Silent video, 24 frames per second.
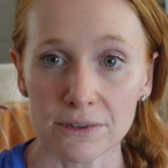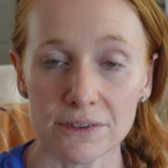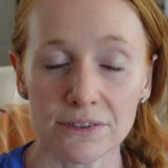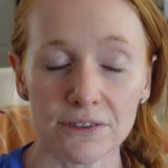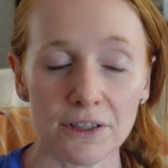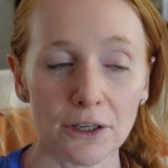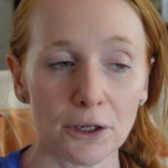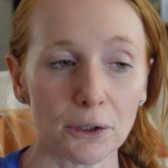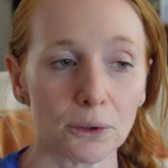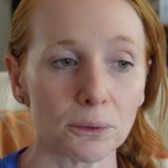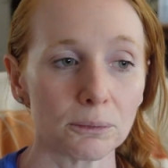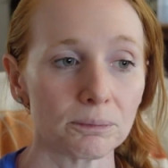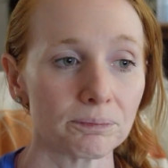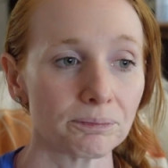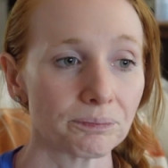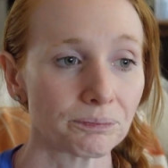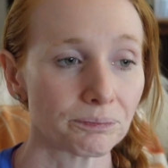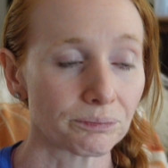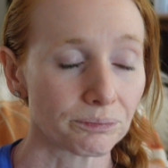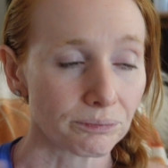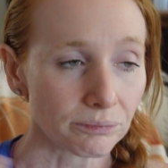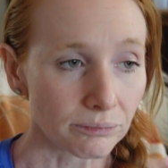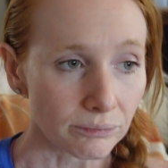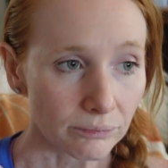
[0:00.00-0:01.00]
So
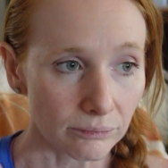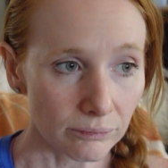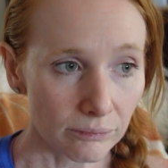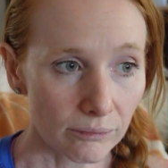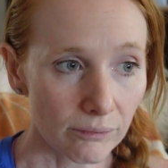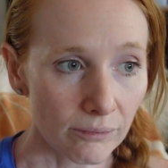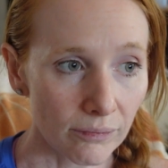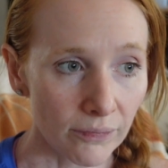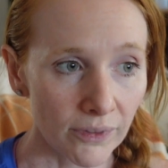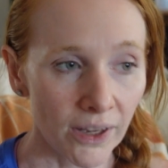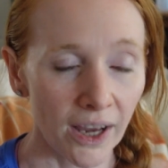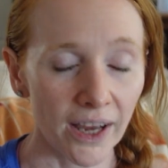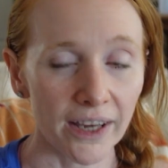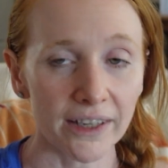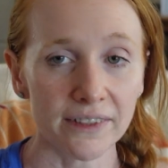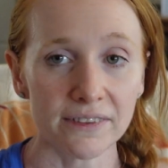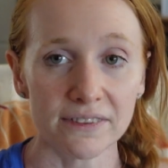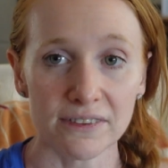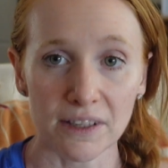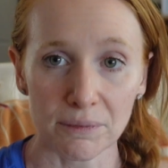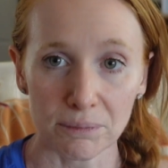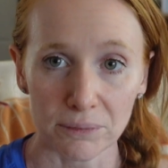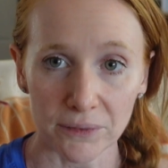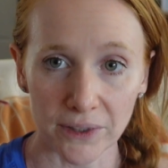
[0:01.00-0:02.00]
I
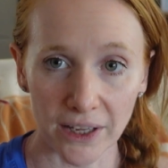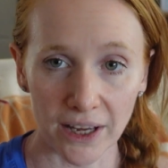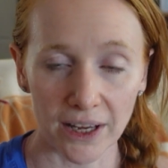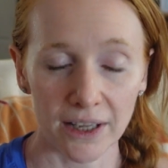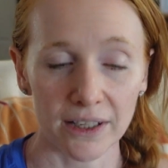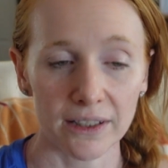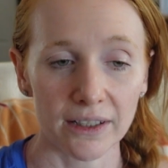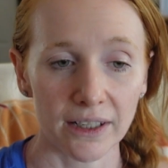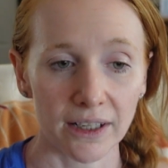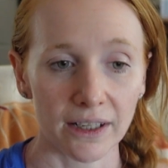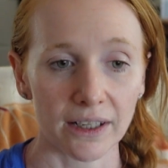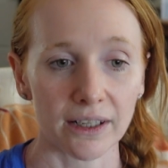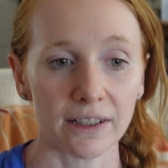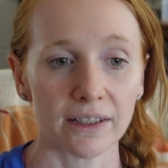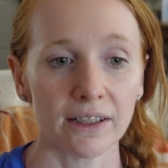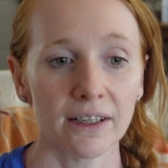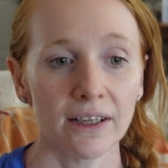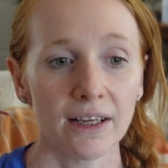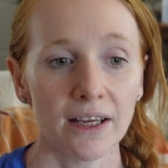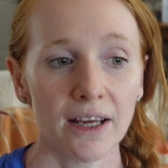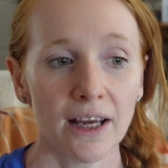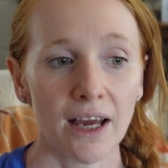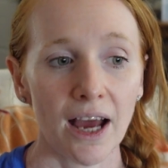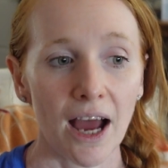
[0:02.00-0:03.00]
accept that, and
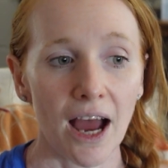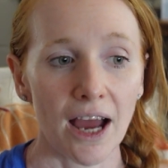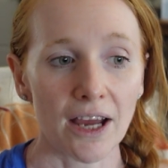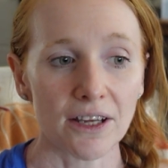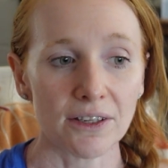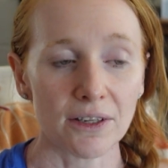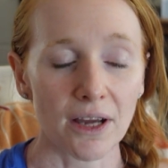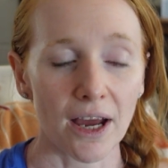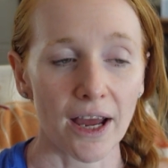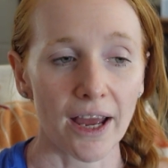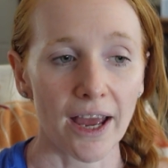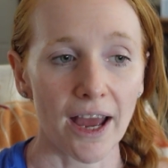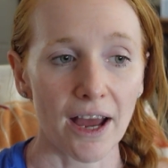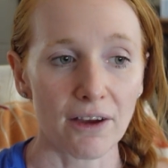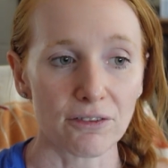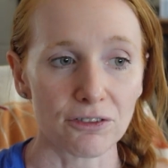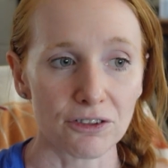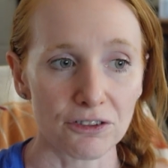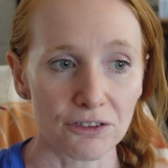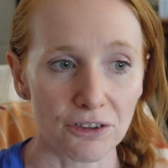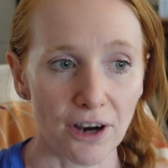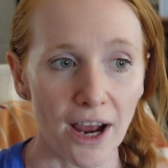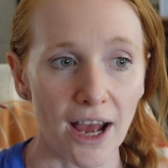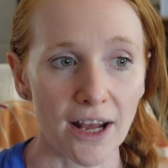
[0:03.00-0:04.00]
I have
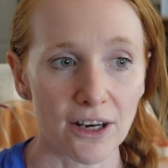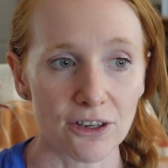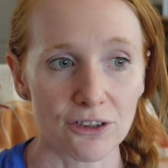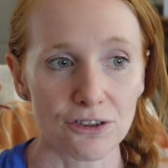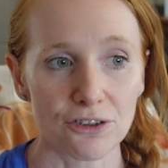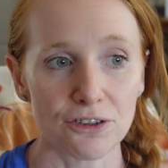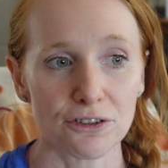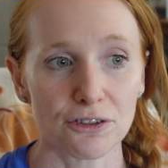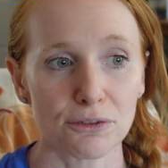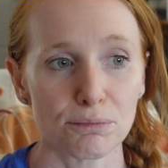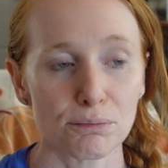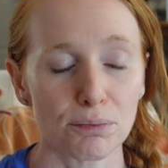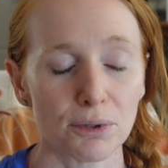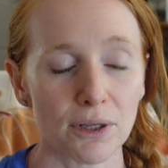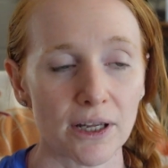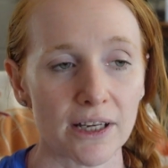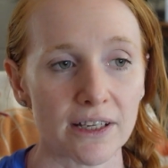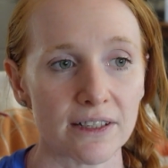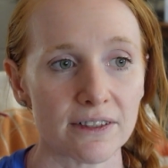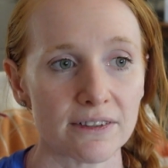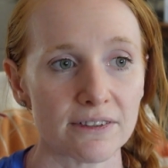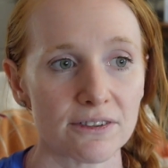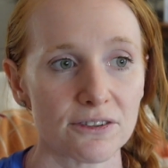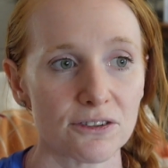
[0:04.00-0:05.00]
strategies in
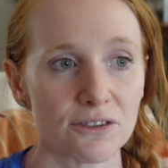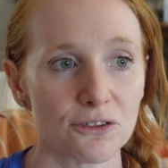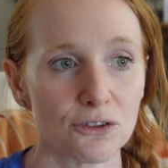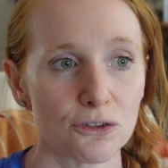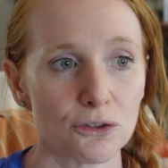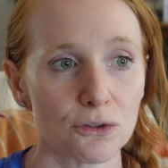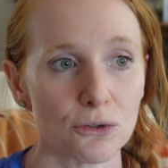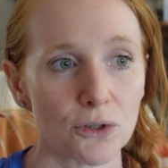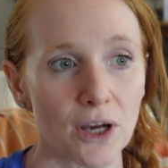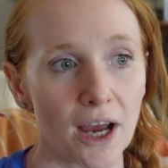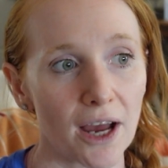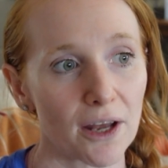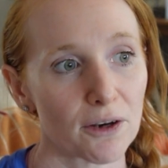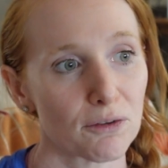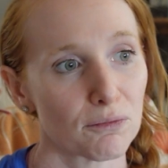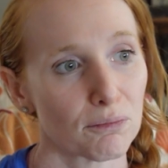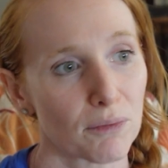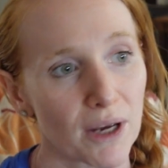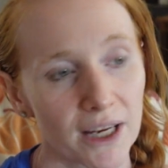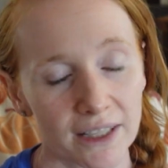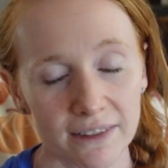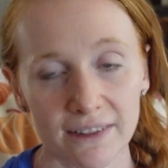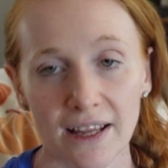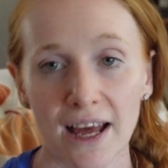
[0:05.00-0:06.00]
place to kind of
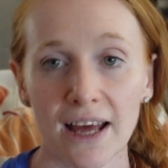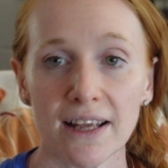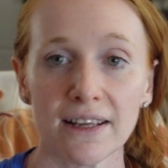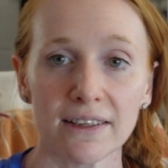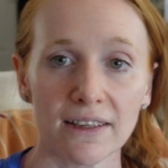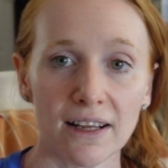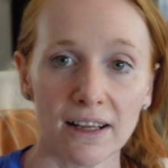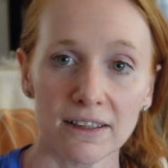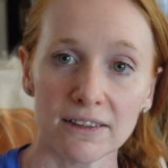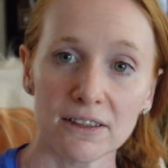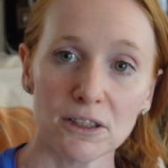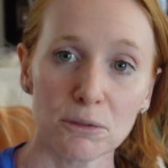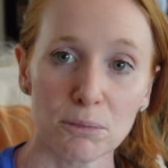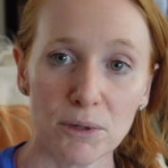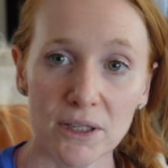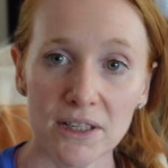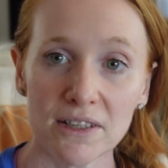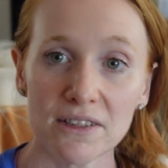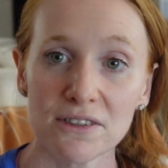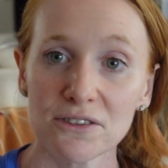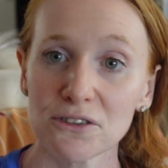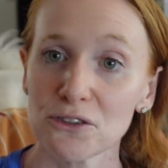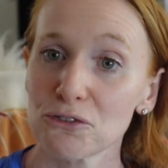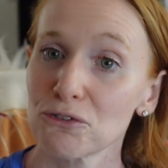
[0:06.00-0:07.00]
make that a little bit
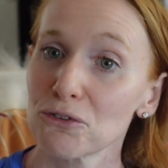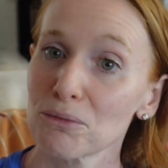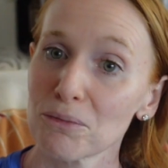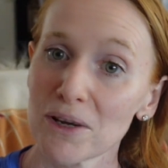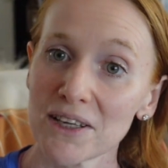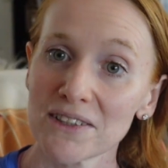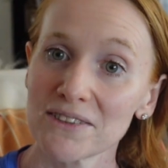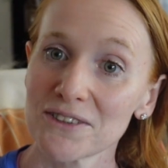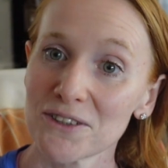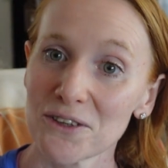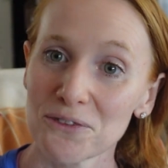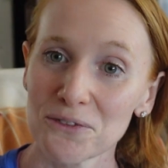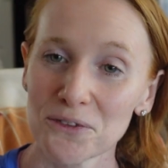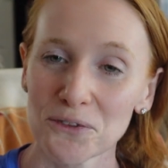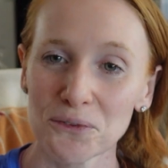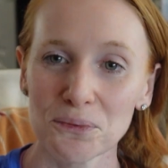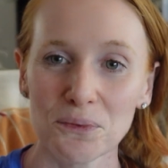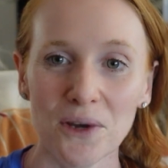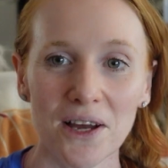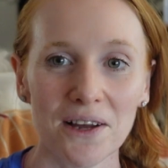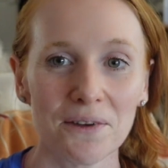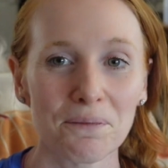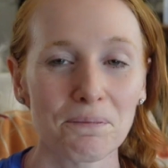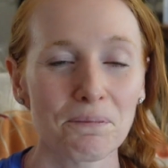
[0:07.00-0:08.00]
easier for myself as
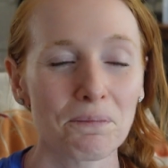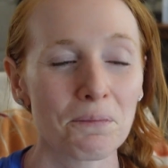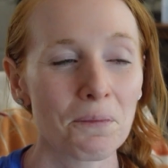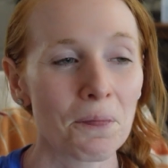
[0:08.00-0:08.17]
well.